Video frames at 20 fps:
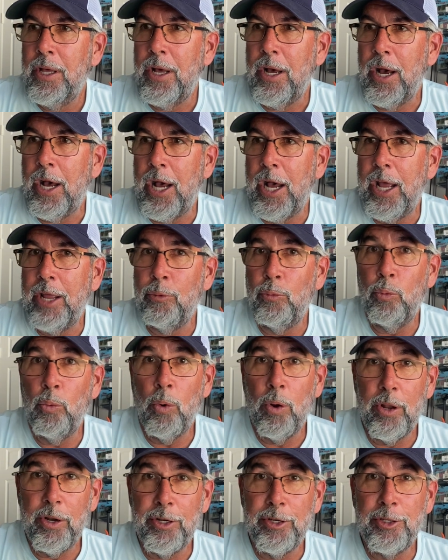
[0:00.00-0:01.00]
I
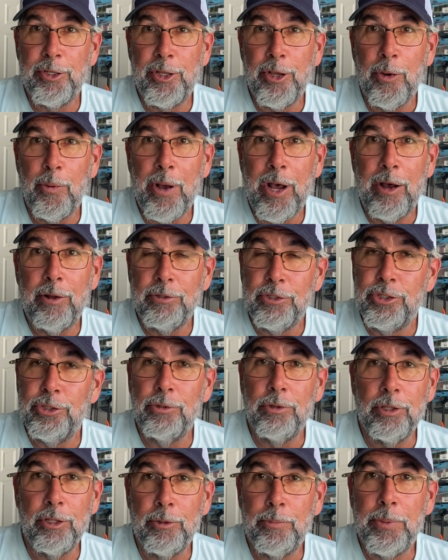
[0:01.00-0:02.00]
wanted to go out and
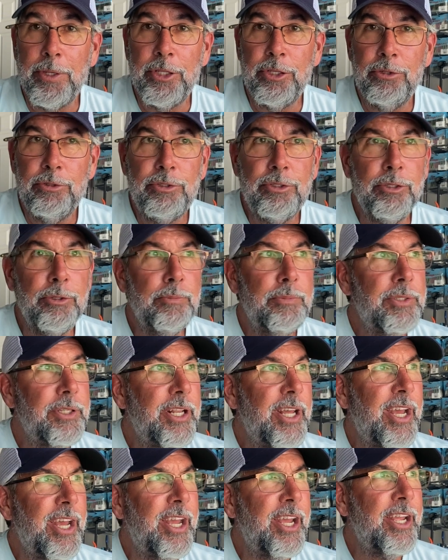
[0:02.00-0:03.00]
shoot a little bit of YouTube
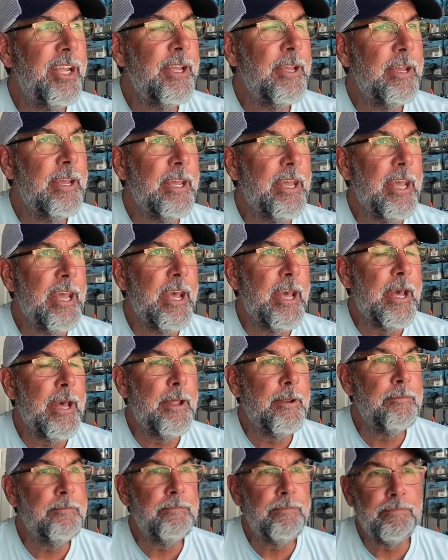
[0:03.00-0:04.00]
today,
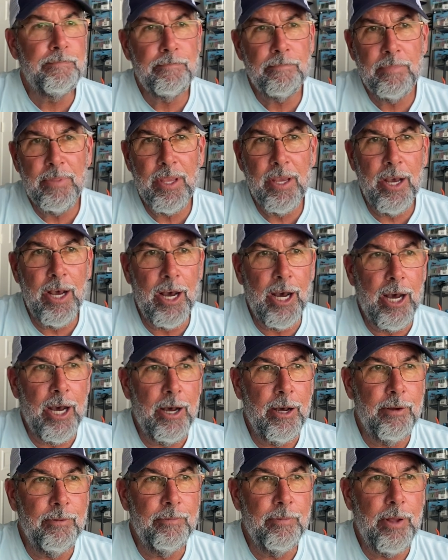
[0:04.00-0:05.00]
and
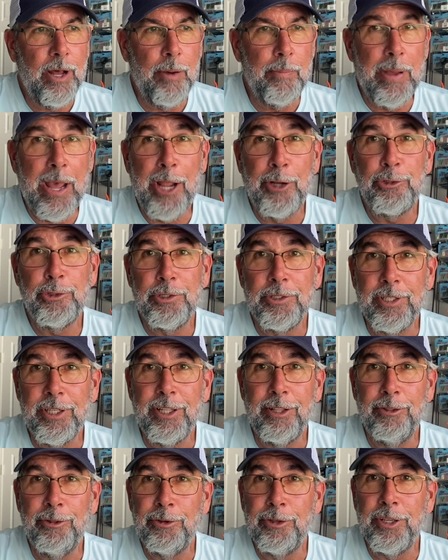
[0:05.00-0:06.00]
I'm actually
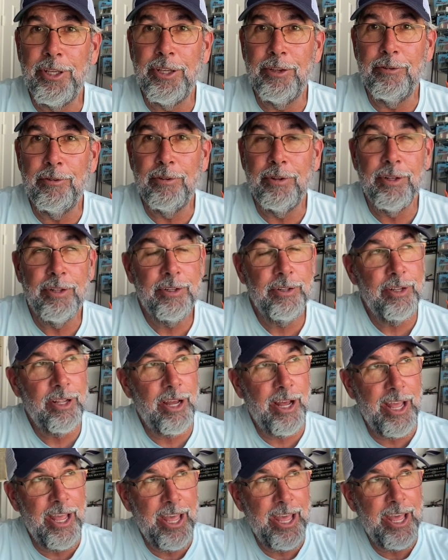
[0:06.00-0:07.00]
looking
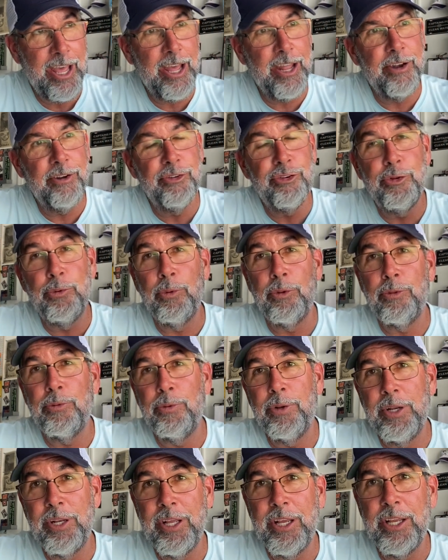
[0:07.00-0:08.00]
ahead 2 or
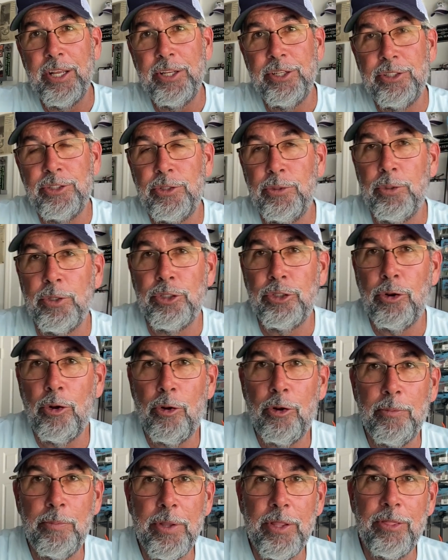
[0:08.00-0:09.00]
3 days to a
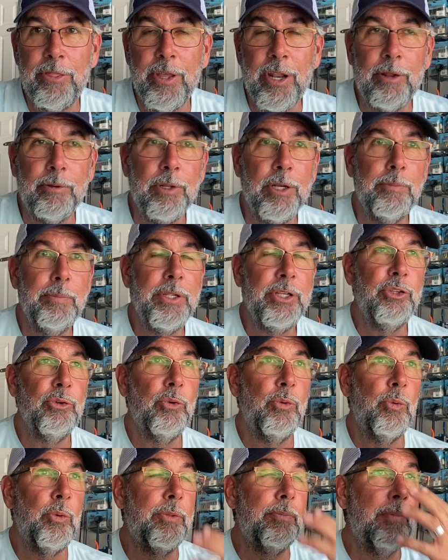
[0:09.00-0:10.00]
tournament that I'm going to be
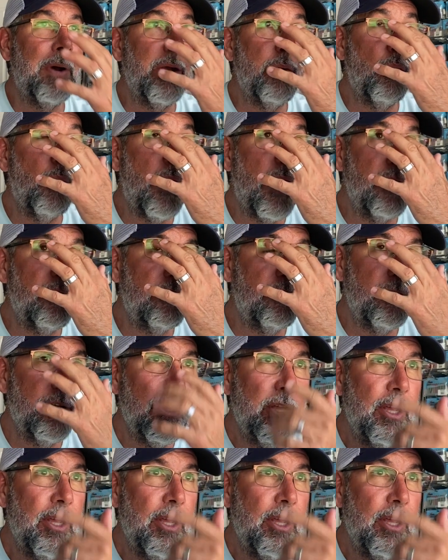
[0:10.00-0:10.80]
doing with my wife